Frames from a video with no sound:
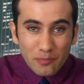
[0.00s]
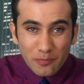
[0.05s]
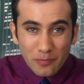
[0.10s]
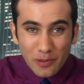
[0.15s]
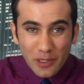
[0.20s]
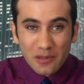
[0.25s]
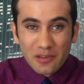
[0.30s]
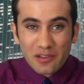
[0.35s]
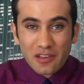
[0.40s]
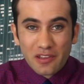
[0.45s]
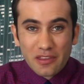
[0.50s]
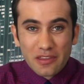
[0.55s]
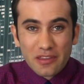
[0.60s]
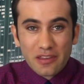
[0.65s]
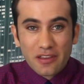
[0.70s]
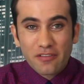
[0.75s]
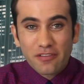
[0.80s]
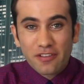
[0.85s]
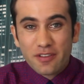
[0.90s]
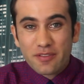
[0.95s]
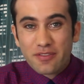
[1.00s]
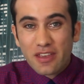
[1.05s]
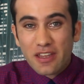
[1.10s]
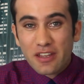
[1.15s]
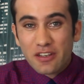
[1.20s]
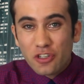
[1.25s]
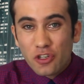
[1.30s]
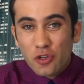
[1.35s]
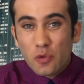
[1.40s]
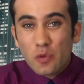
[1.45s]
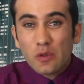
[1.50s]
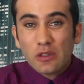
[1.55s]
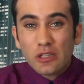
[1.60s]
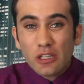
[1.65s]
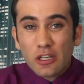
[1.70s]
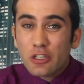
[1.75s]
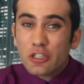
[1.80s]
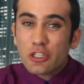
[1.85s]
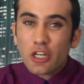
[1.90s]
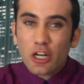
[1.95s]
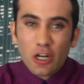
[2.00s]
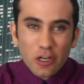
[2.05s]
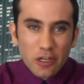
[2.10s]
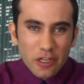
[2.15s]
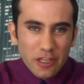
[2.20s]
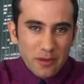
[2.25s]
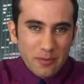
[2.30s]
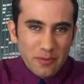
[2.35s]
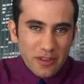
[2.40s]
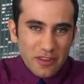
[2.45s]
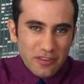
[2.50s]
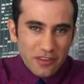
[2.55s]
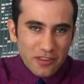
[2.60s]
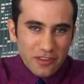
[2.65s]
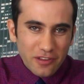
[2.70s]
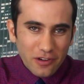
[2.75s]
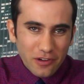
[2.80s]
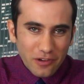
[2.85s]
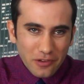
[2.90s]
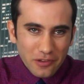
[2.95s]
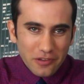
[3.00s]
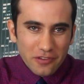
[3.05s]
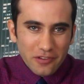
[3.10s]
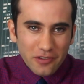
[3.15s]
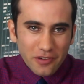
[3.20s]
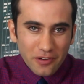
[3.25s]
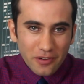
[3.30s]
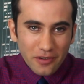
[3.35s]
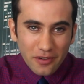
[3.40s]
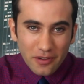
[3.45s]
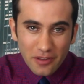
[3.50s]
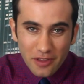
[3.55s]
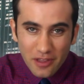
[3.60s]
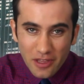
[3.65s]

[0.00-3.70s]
But conservatives had two large arguments in their holster.